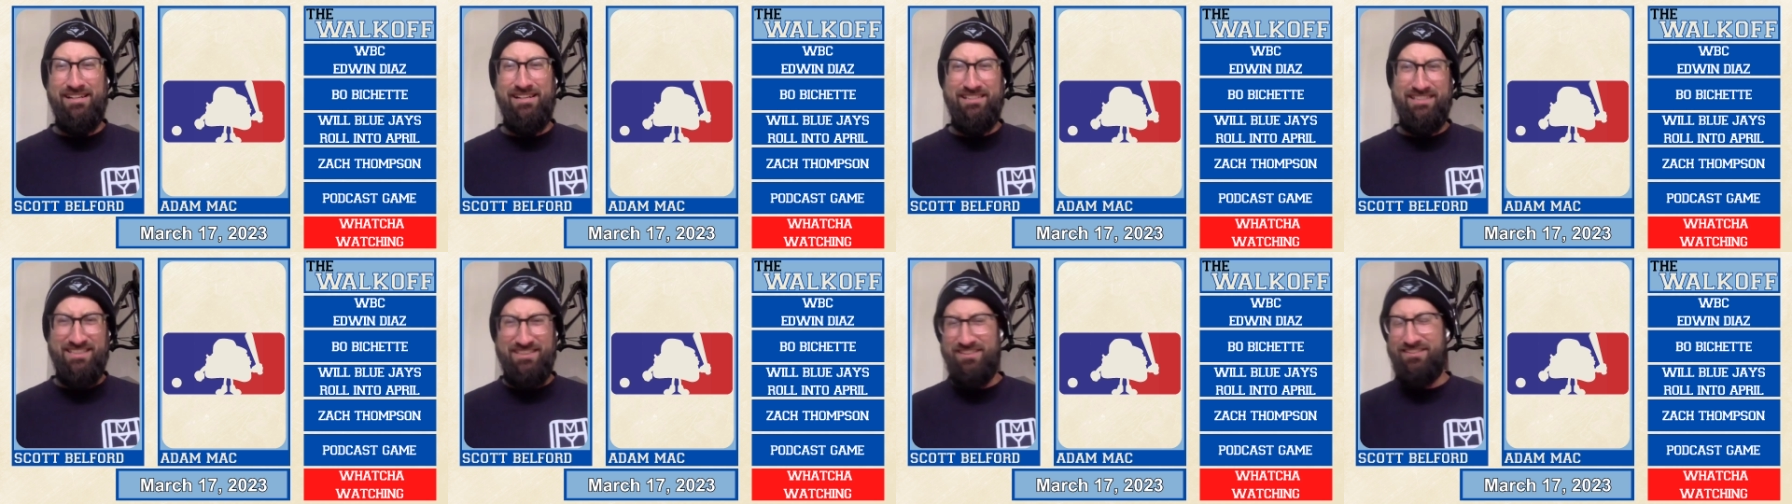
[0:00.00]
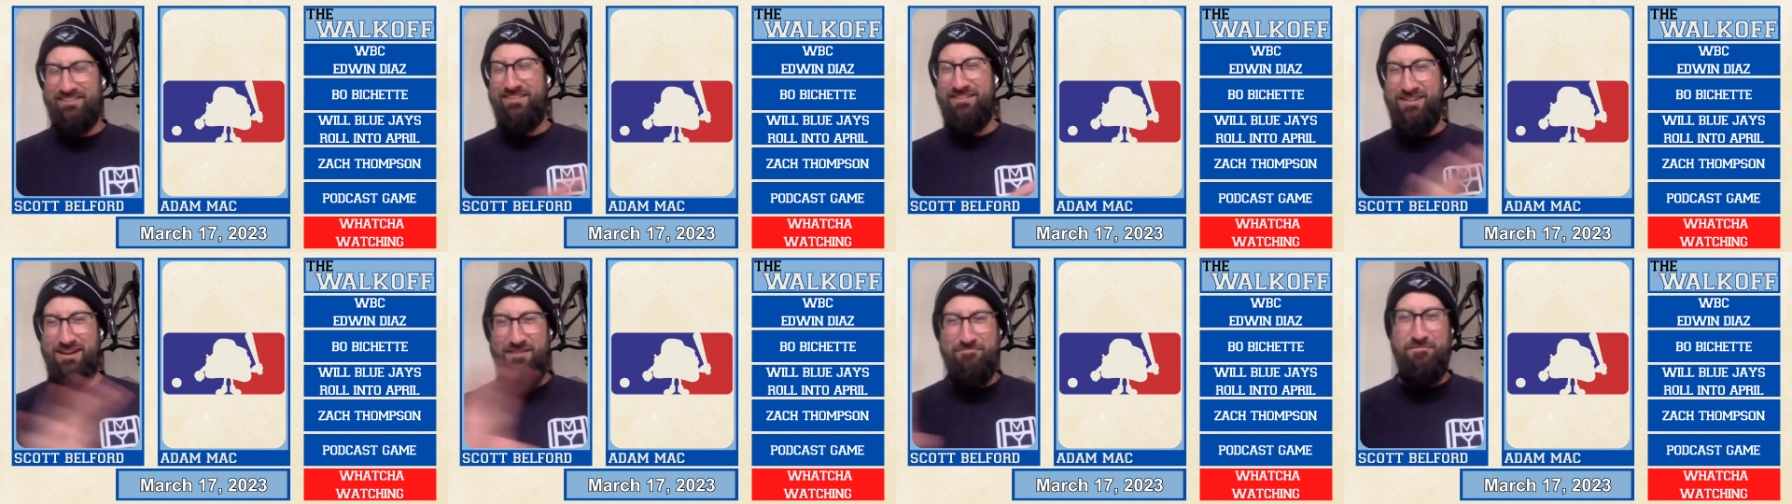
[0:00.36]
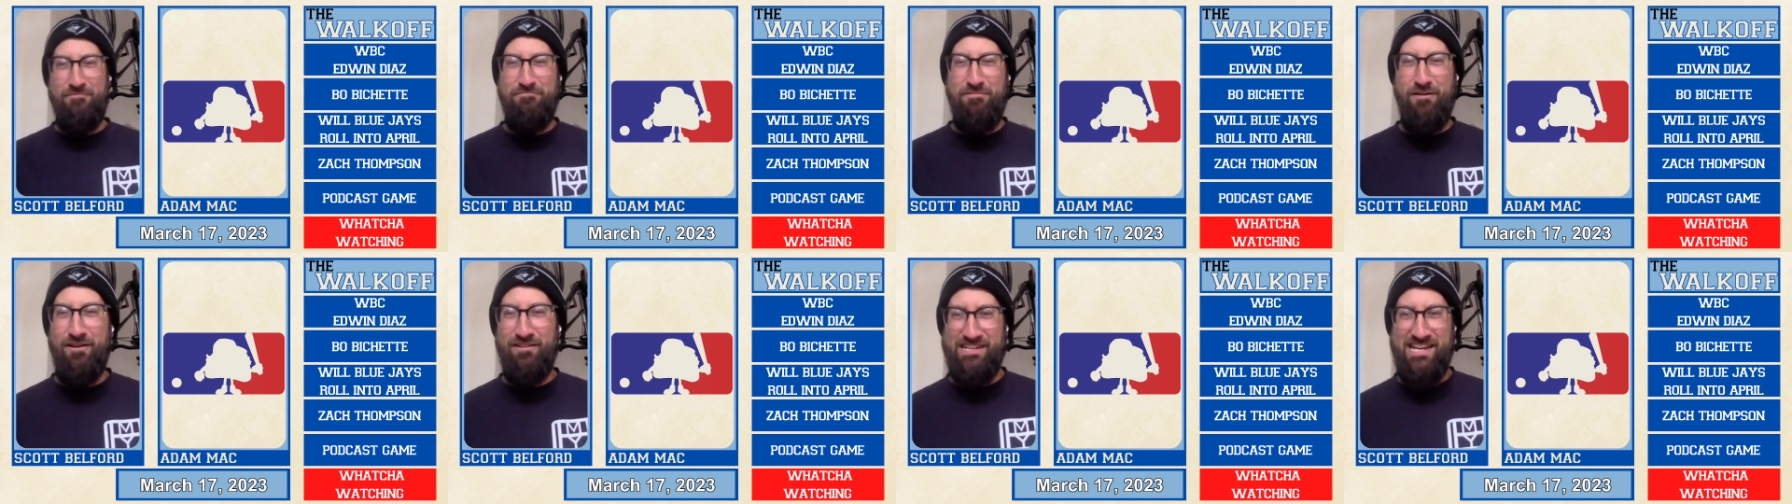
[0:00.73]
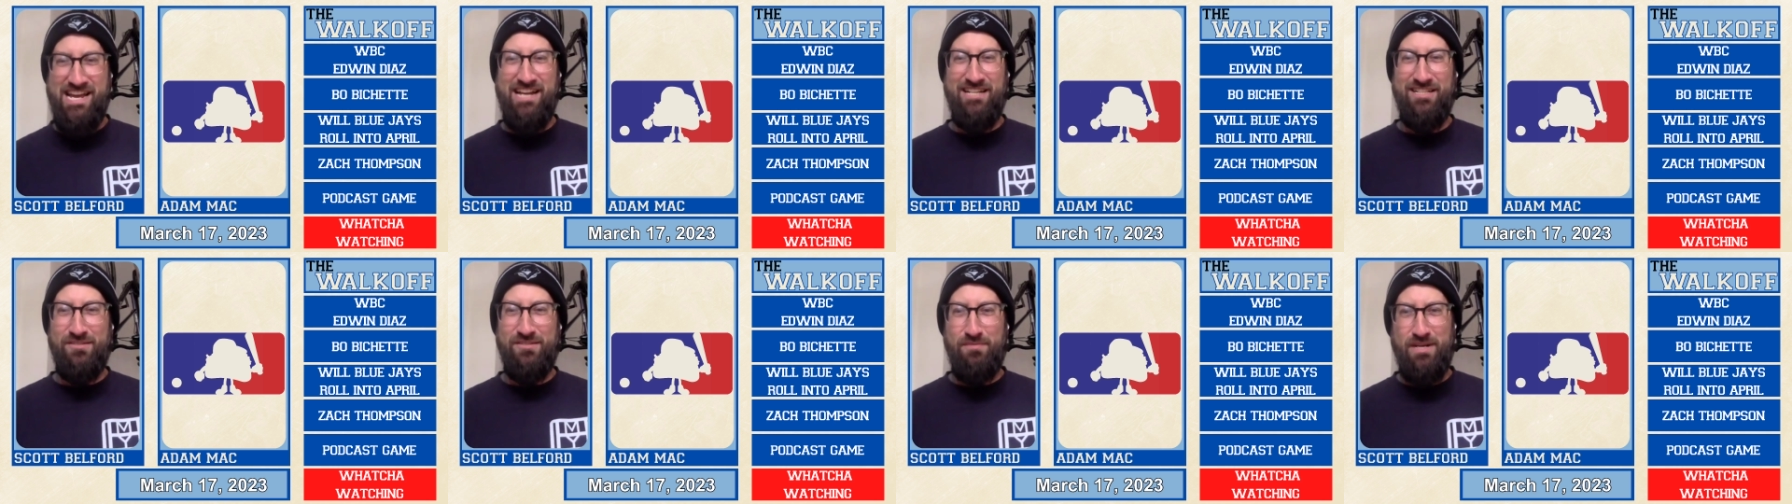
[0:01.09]
this is the type of
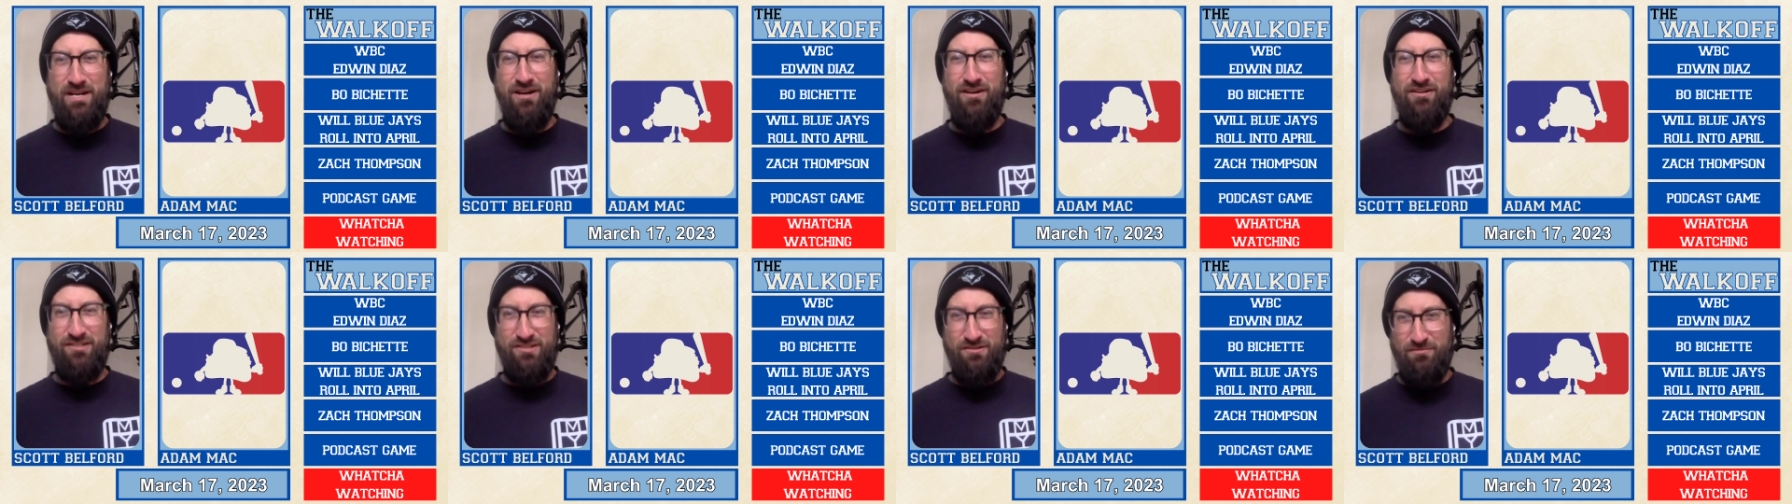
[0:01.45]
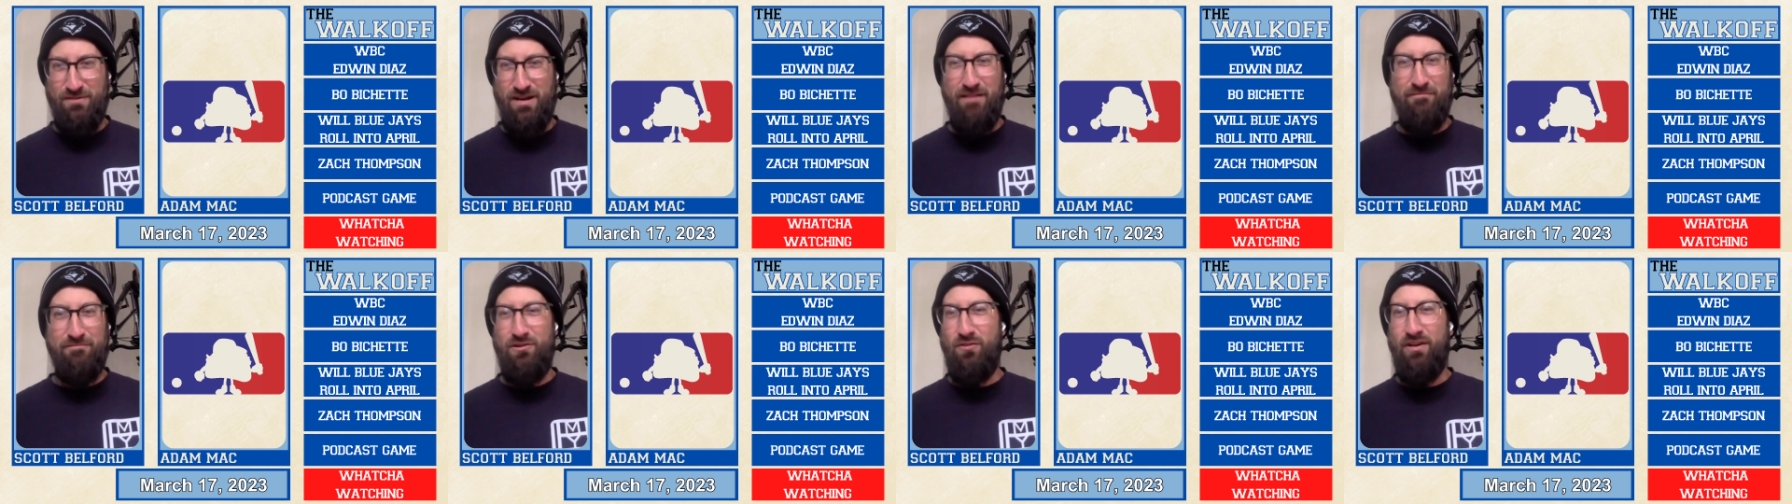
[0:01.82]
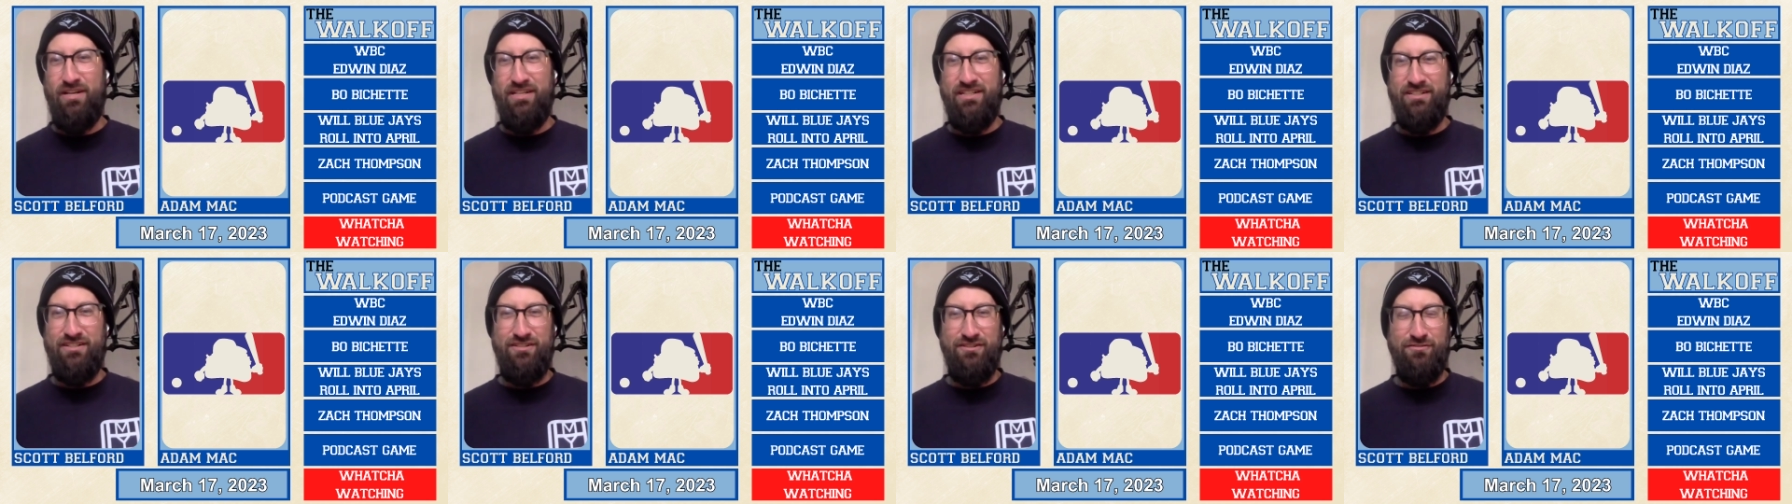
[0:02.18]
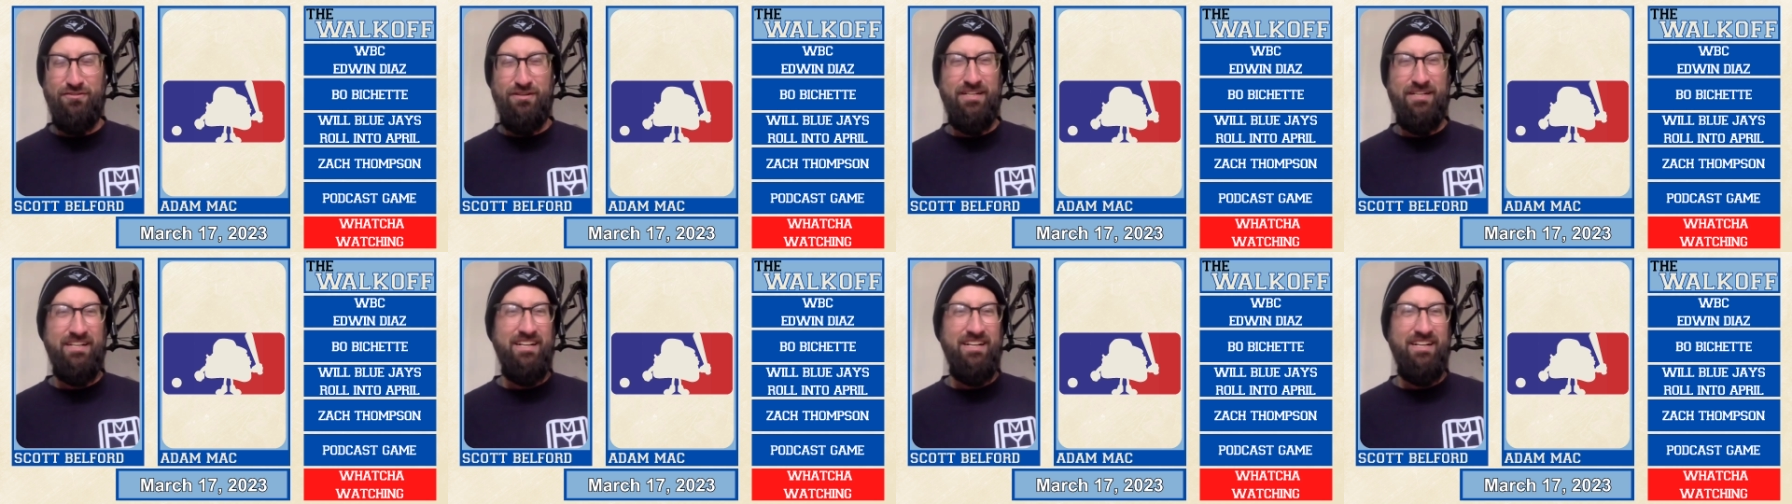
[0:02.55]
podcast we are, so I'm going to do it.